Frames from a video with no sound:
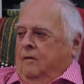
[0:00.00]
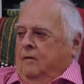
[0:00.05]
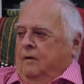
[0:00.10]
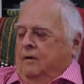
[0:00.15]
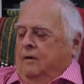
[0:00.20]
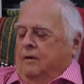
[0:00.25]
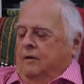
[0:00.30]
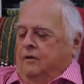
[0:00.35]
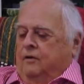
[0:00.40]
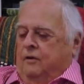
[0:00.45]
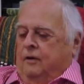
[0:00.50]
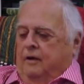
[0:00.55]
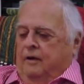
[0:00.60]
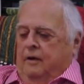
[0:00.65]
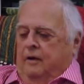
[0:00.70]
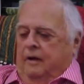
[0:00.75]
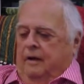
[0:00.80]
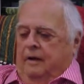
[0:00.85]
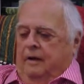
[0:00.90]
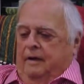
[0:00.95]
when this
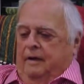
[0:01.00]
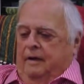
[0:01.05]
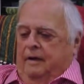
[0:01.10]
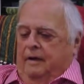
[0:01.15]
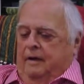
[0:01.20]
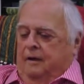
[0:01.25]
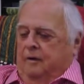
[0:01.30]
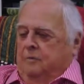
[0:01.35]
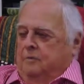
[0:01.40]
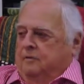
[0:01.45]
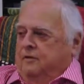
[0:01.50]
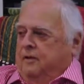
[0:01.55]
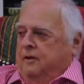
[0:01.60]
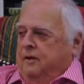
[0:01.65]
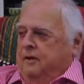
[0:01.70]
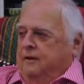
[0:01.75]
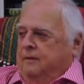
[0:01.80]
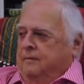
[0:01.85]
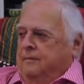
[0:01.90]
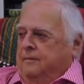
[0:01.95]
young lady comes
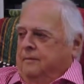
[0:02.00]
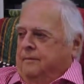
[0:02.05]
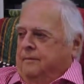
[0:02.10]
in.